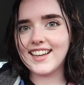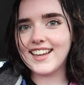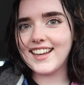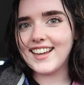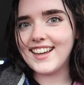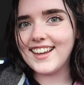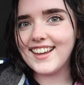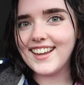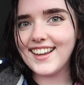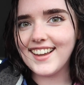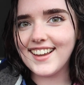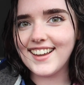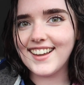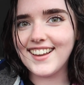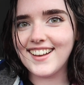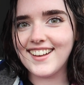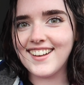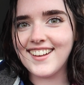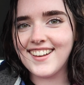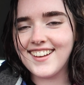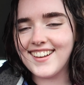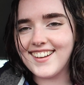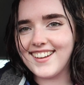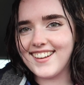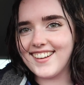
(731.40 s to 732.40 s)

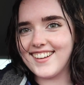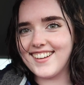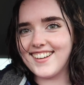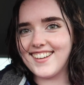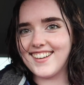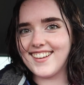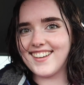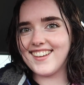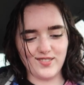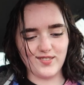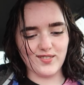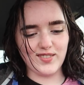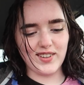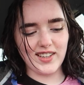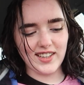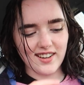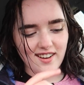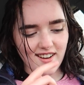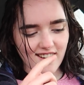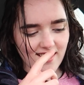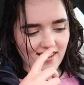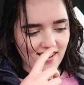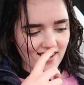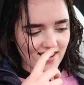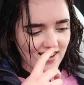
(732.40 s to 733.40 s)
Hey, we
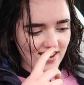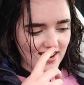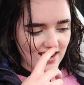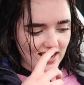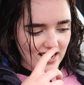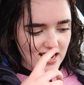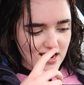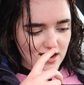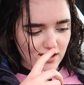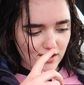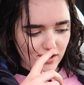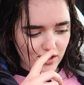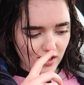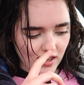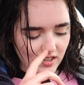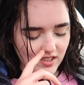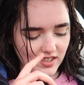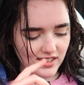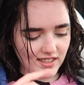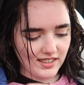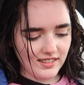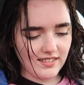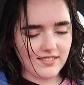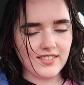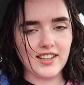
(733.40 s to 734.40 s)
are
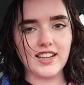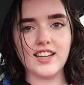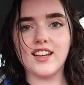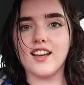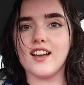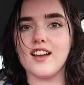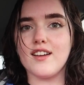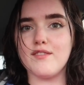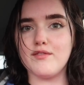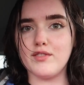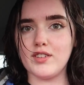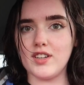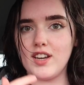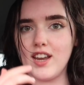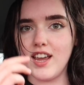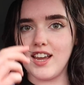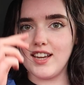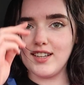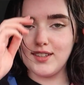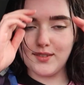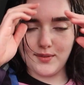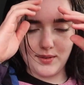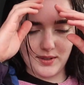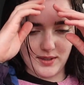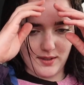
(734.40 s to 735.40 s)
just leaving
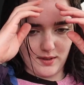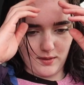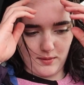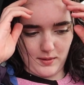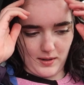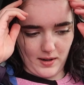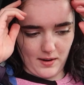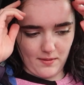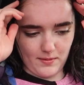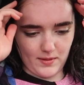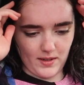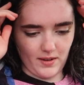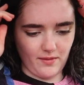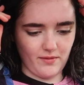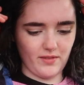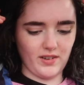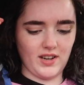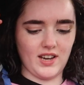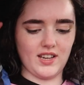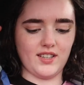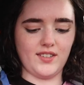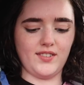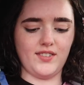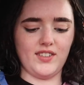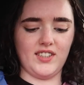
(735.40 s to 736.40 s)
Inverness. We thought we'd come to
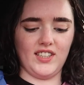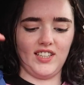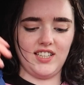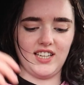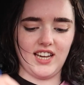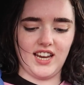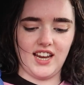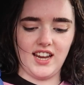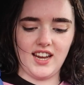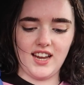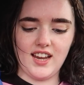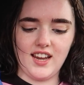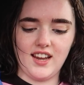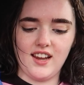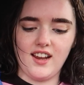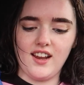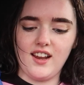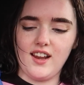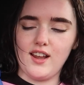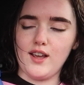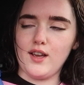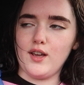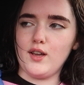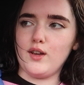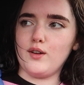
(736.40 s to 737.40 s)
Inverness for the day.
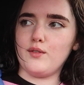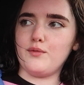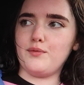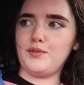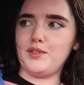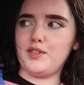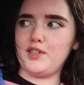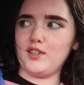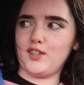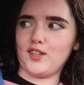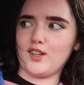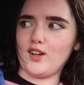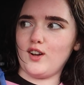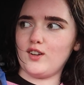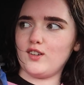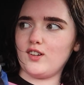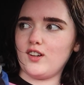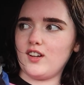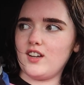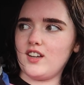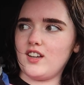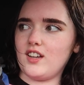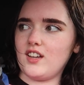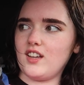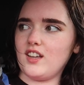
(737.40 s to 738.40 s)
We just got
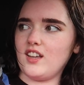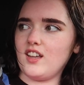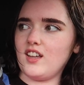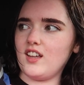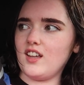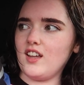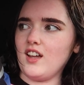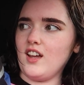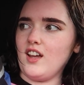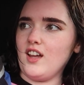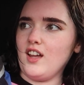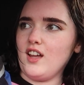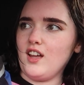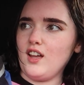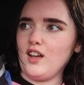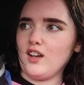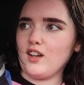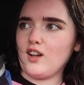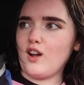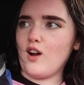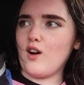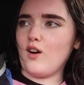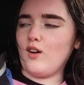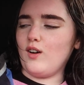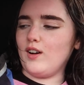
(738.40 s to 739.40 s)

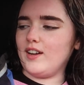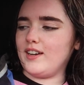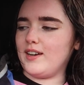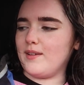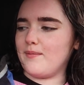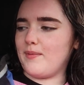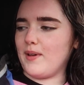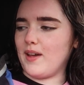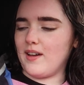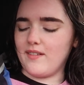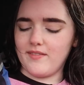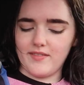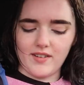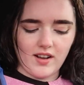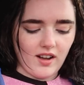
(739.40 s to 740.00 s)
caught in a bit of